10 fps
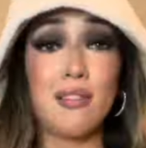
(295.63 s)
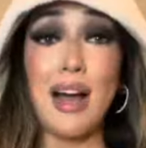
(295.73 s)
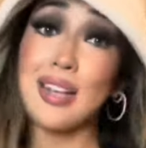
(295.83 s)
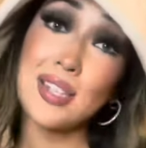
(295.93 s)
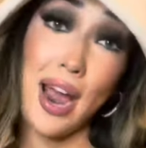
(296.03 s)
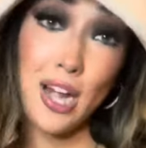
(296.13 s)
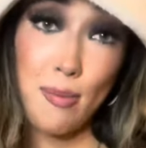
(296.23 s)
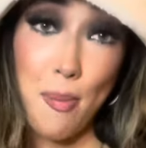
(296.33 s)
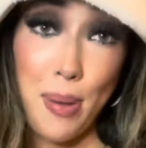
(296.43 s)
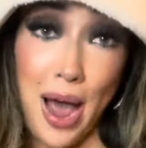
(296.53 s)
last item
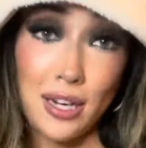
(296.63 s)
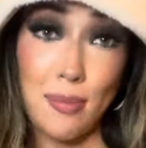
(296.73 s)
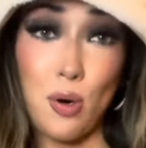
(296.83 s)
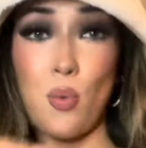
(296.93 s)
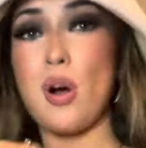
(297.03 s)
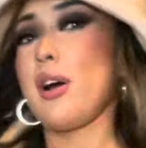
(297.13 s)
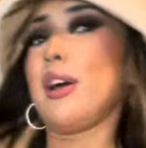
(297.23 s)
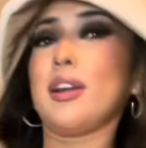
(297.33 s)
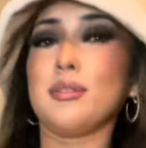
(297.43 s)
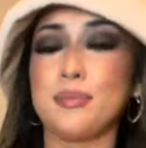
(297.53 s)
in bag number
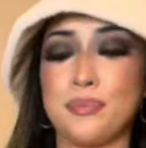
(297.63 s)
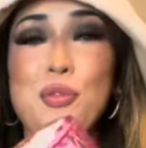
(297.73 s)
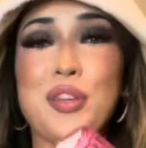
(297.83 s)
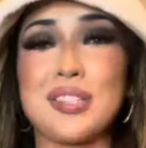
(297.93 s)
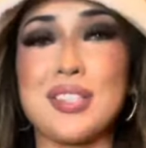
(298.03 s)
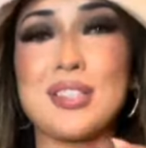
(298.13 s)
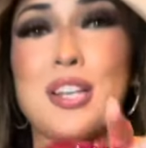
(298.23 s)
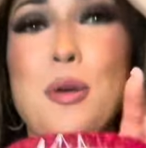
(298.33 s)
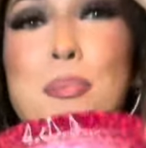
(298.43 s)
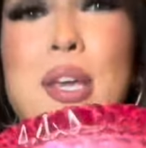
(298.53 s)
one. This is
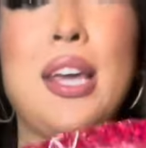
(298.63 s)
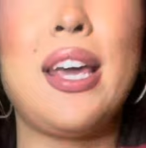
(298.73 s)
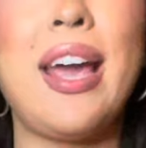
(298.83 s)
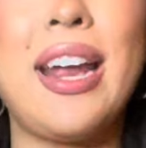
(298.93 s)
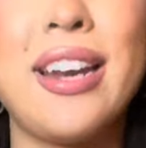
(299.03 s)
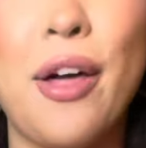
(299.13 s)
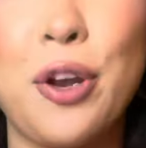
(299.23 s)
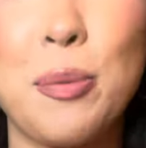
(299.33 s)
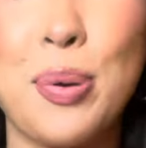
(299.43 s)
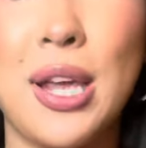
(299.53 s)
going to be
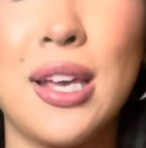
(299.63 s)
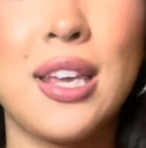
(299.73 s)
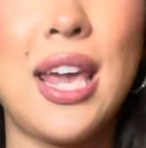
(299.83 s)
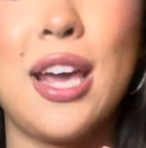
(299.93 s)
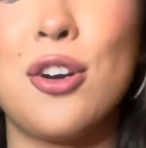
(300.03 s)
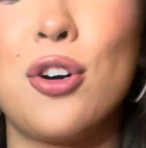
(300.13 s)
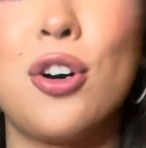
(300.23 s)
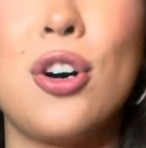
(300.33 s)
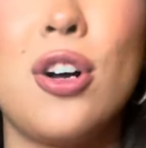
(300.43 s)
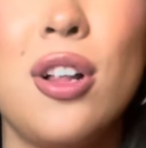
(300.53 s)
another pink
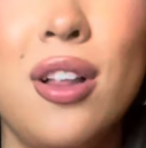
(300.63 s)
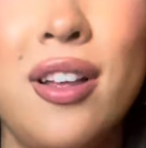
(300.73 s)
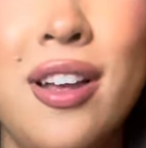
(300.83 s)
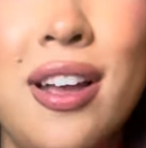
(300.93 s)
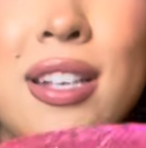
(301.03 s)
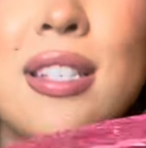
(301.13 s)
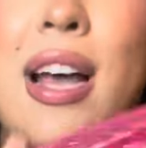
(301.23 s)
candle. This